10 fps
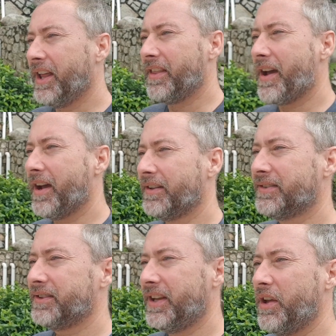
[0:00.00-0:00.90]

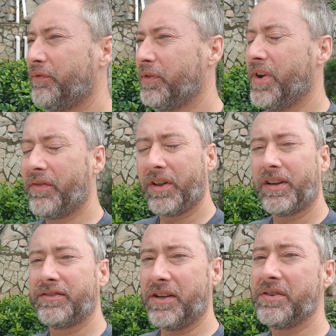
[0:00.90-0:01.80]
that if you've never
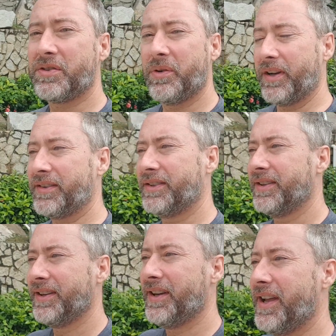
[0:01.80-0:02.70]
looked into it,
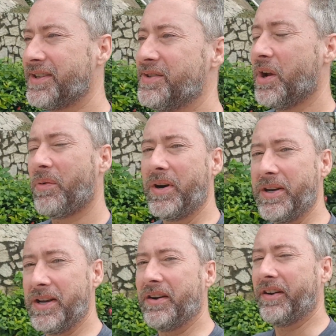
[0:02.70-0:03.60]
it's nowhere
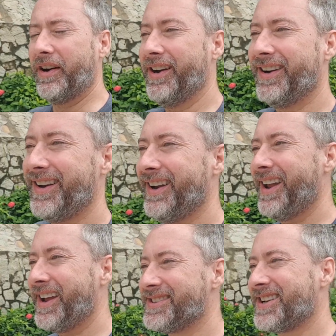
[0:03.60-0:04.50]
near as